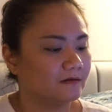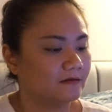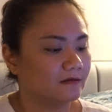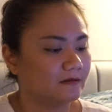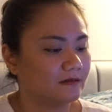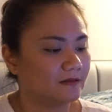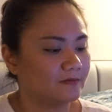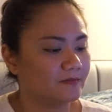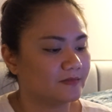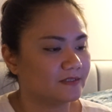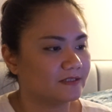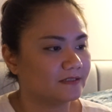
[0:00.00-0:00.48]

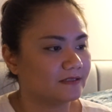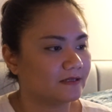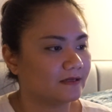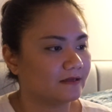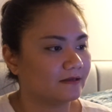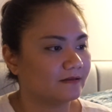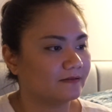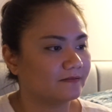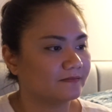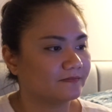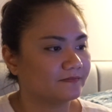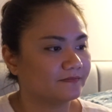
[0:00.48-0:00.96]
let me
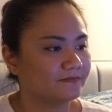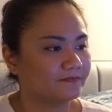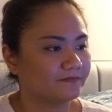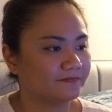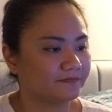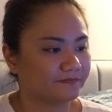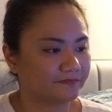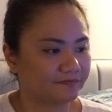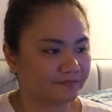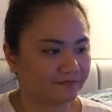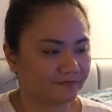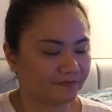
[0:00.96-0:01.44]
see,
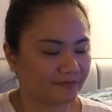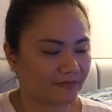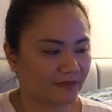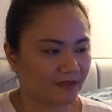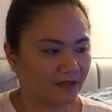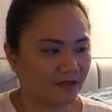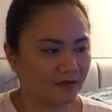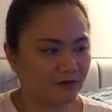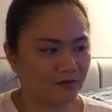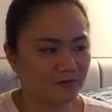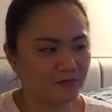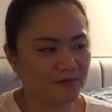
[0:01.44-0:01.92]

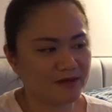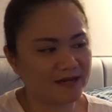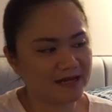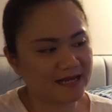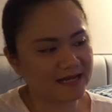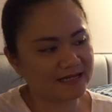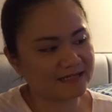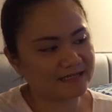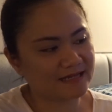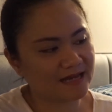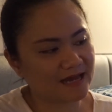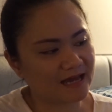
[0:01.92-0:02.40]
when
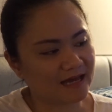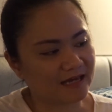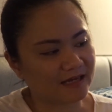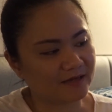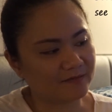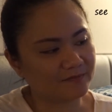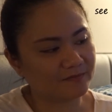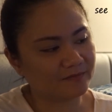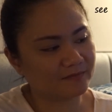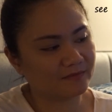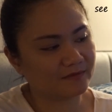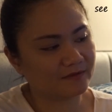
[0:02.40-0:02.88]
I
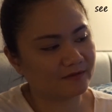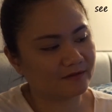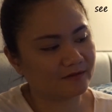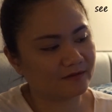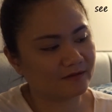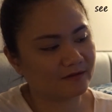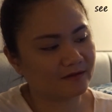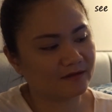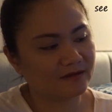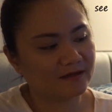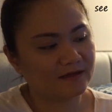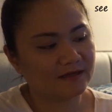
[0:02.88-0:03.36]
type,
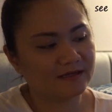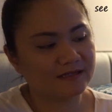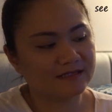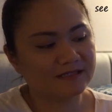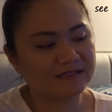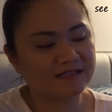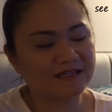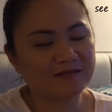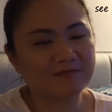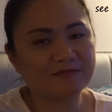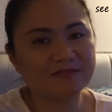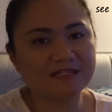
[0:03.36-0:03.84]

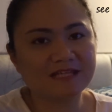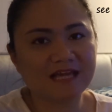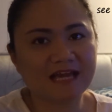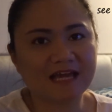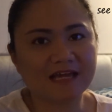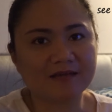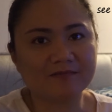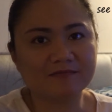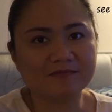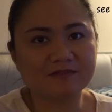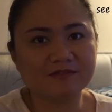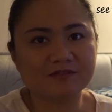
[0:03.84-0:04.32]

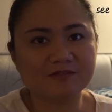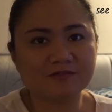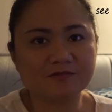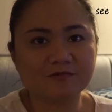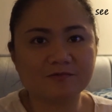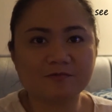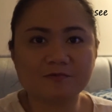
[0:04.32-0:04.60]
sometimes